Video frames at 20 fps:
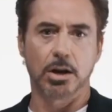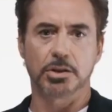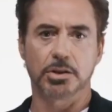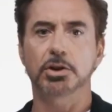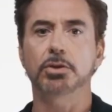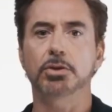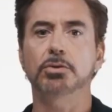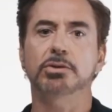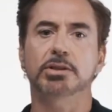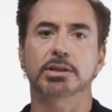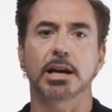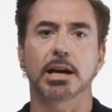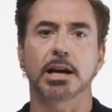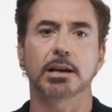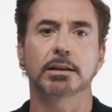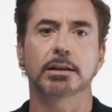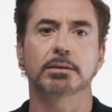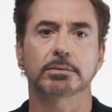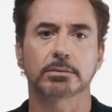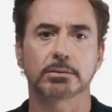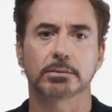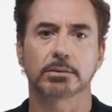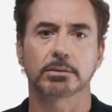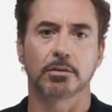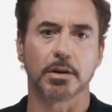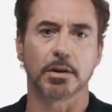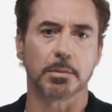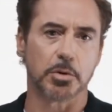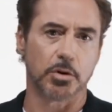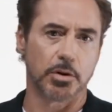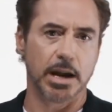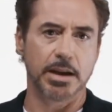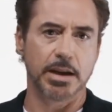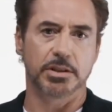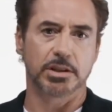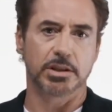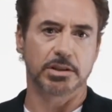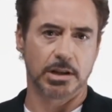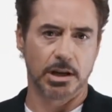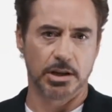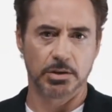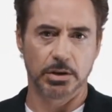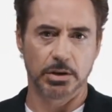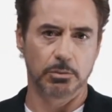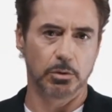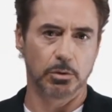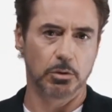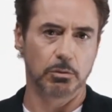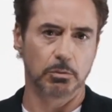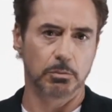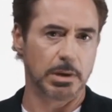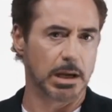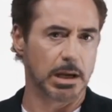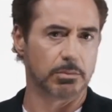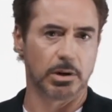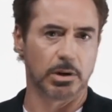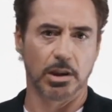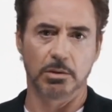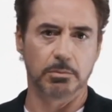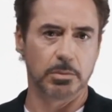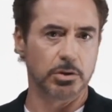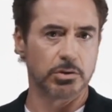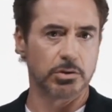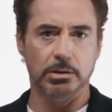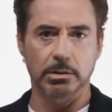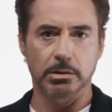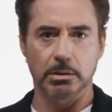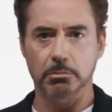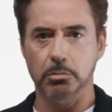On Tuesday, November 8th, this country will make one of the most